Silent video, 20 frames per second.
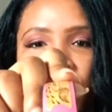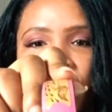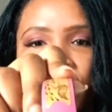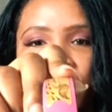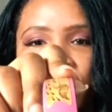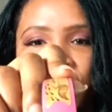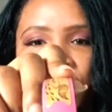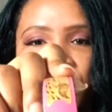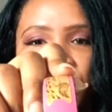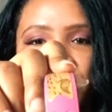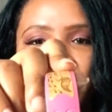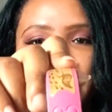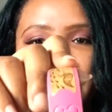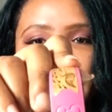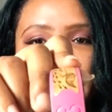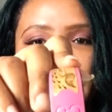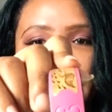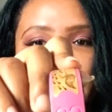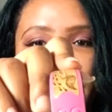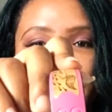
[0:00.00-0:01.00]
So you can see
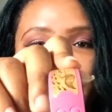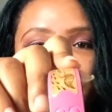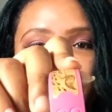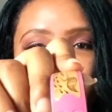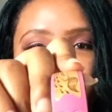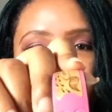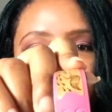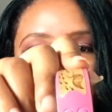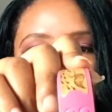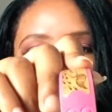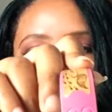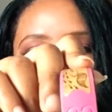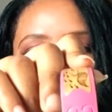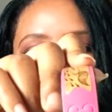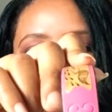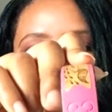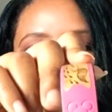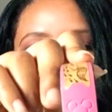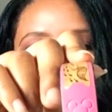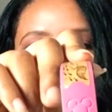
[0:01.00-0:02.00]
the difference where
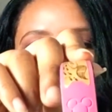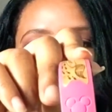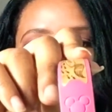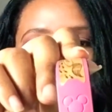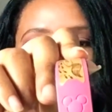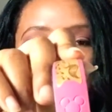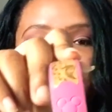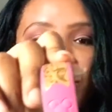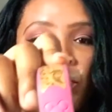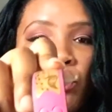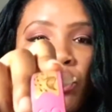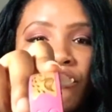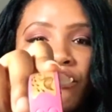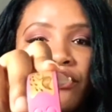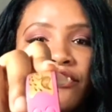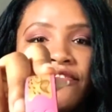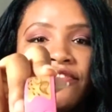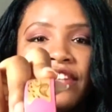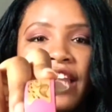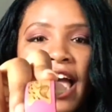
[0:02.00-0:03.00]
it's kind of more of a
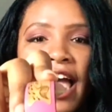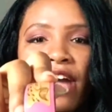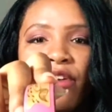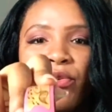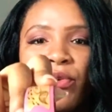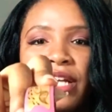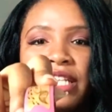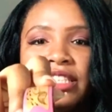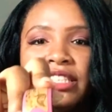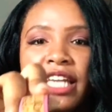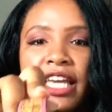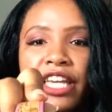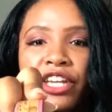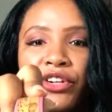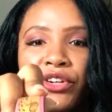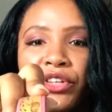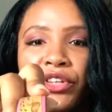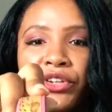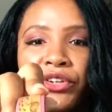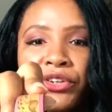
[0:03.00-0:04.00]
flat
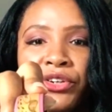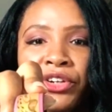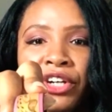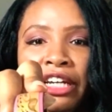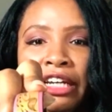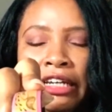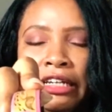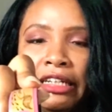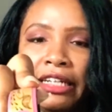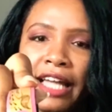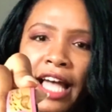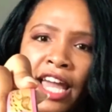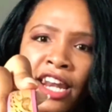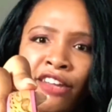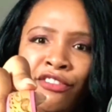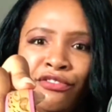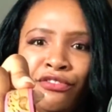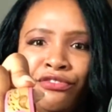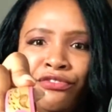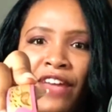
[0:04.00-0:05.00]
rectangular kind of
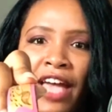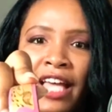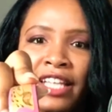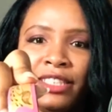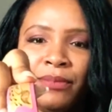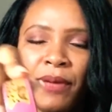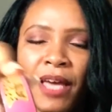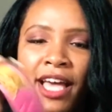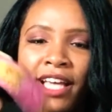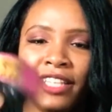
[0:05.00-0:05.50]
FastPass.